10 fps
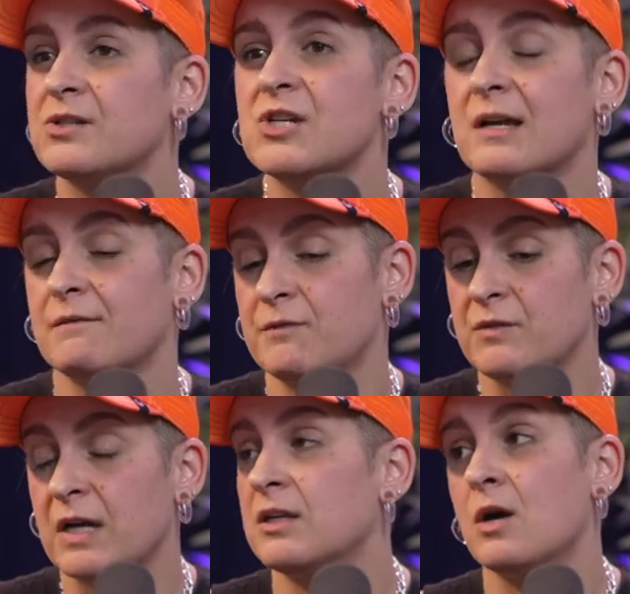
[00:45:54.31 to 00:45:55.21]
to check if you've
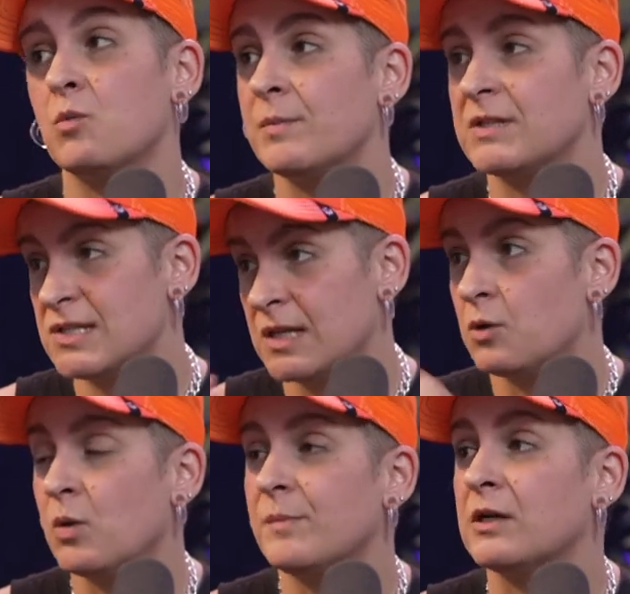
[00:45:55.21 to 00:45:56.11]
got young women,
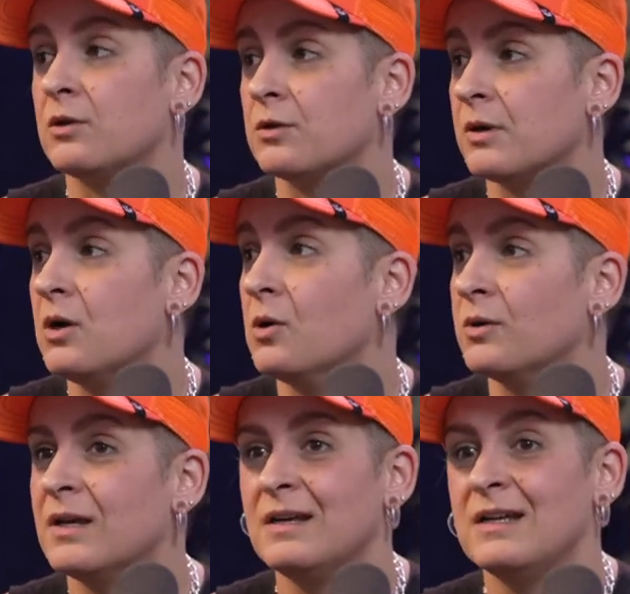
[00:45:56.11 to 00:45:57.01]
single women on their own.